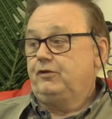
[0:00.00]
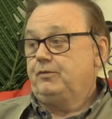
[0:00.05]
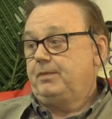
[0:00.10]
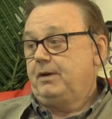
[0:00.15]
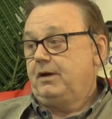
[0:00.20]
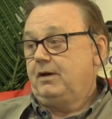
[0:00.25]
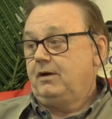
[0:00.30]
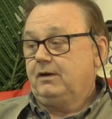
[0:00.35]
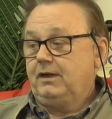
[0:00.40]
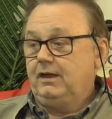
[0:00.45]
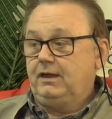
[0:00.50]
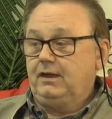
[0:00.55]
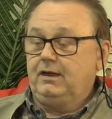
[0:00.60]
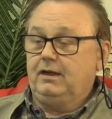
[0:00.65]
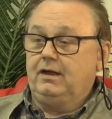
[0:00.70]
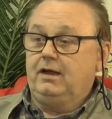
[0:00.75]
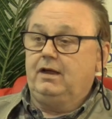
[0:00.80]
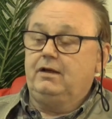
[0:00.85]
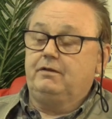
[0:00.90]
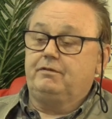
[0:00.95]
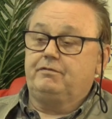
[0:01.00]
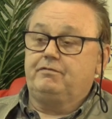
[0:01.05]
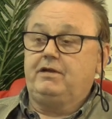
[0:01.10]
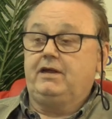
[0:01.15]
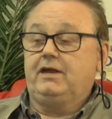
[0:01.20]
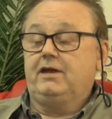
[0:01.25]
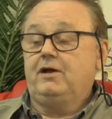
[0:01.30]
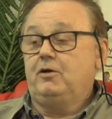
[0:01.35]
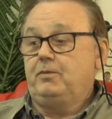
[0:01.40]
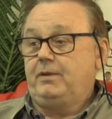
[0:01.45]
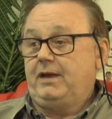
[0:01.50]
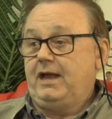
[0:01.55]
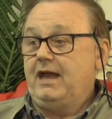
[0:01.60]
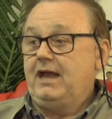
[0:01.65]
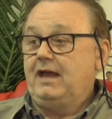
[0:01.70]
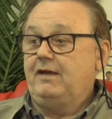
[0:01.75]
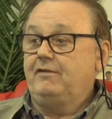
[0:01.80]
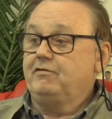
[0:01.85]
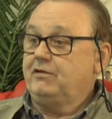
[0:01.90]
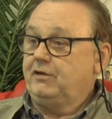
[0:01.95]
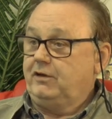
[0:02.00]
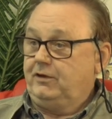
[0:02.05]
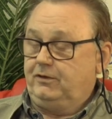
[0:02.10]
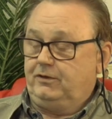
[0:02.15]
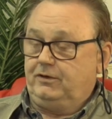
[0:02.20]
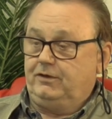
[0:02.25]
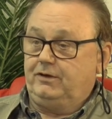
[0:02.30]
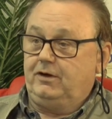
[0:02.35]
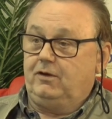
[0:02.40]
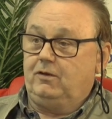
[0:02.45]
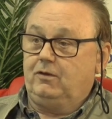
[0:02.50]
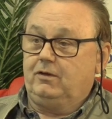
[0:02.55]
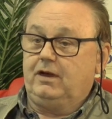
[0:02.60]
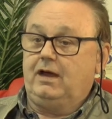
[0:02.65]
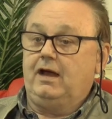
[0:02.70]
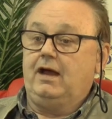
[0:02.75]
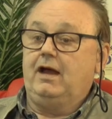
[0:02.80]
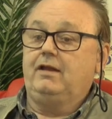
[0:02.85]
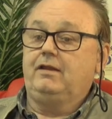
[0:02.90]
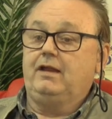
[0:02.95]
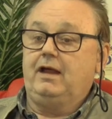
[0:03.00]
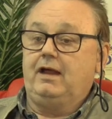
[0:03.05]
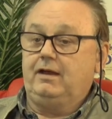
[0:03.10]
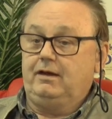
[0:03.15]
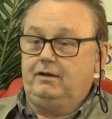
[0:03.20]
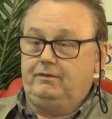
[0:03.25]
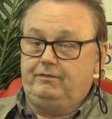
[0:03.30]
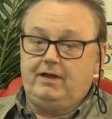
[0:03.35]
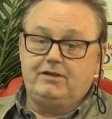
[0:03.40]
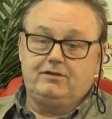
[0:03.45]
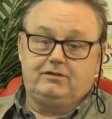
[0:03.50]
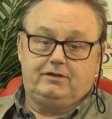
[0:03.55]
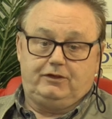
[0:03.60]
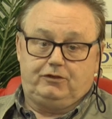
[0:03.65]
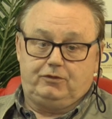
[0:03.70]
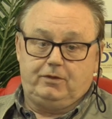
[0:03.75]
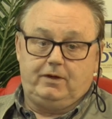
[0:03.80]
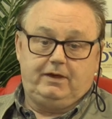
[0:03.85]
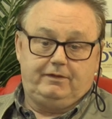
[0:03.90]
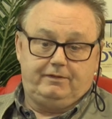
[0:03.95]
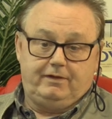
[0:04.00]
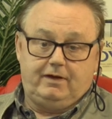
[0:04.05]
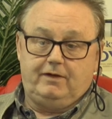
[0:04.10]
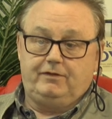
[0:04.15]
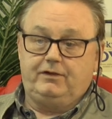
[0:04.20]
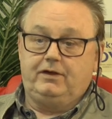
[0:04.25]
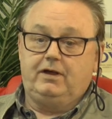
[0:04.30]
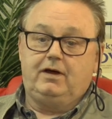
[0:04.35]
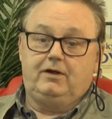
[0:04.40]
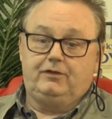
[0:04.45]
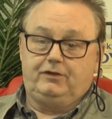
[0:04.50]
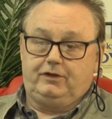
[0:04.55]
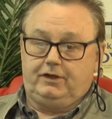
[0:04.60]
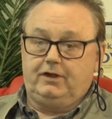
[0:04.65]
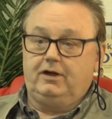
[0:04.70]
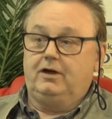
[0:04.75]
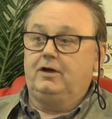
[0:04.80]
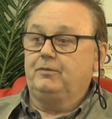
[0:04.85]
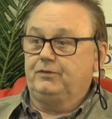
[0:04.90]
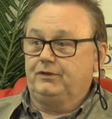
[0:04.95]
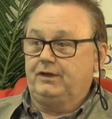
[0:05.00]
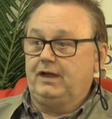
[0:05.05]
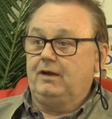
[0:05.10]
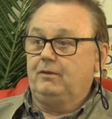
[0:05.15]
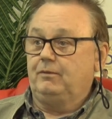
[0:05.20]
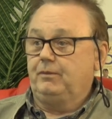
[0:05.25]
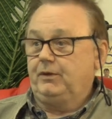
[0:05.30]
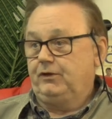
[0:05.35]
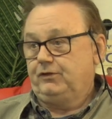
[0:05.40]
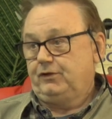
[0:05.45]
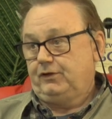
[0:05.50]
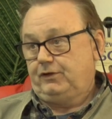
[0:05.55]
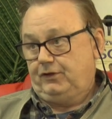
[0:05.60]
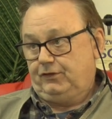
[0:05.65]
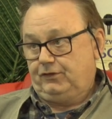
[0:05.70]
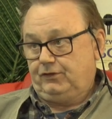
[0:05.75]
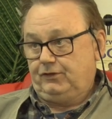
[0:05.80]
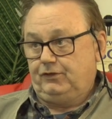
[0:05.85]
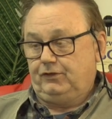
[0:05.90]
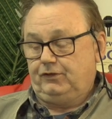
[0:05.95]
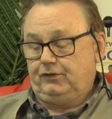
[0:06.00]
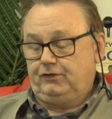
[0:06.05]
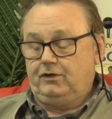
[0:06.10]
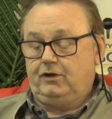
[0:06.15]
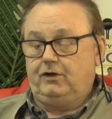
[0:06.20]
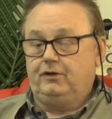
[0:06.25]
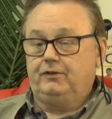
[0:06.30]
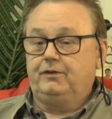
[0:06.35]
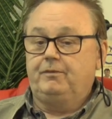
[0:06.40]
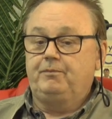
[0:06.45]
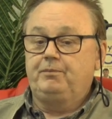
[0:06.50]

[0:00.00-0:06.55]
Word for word: its barking, uh, freako behaviour at the other dog, and mm. then eventually twenty-five yards it calms down because the mm. distance has got.